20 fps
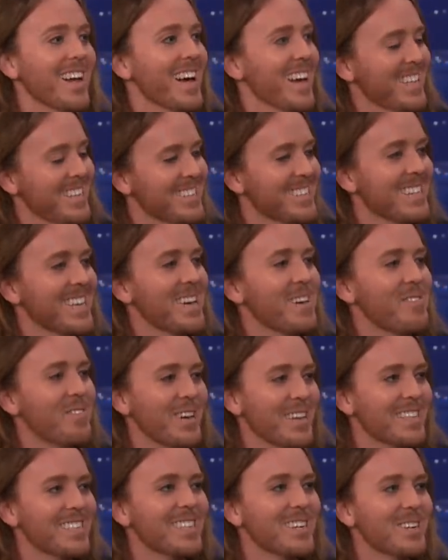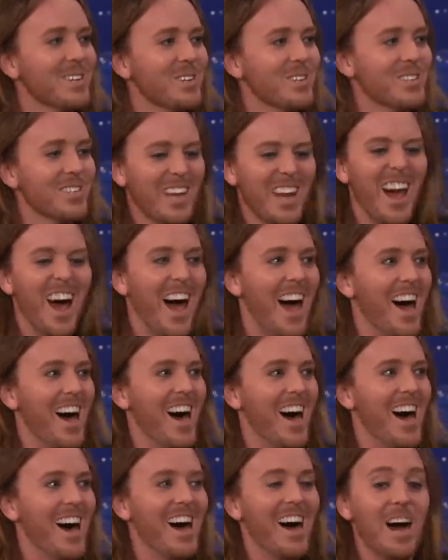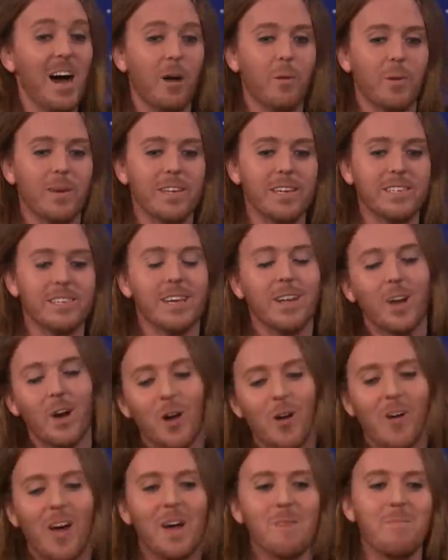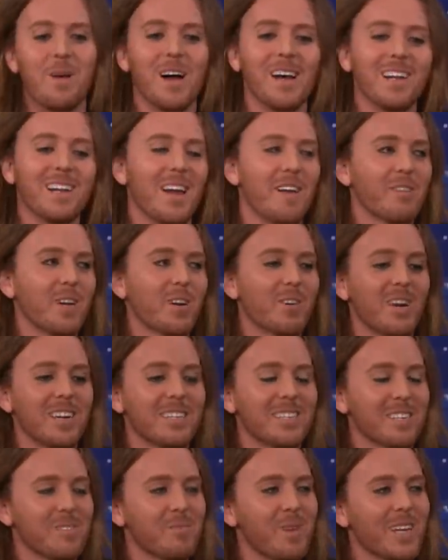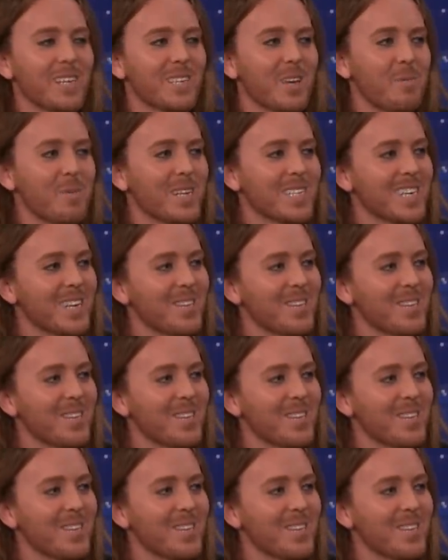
and see if he still said, ha, ha, ha, whether he said, all right, my love in Christ doesn't matter so much.